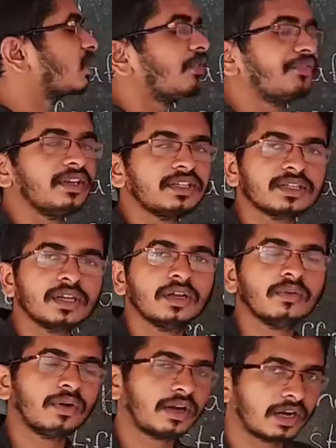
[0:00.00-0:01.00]
of it?
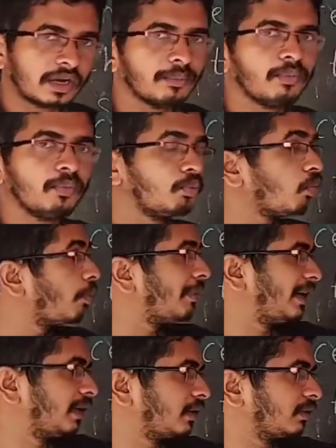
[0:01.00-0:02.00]
For a
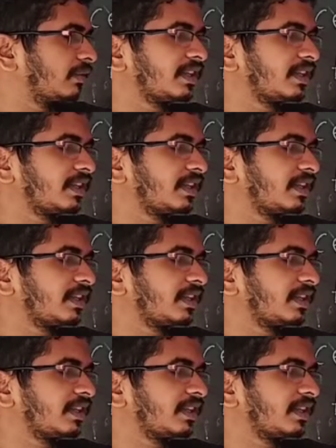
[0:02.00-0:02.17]
movement,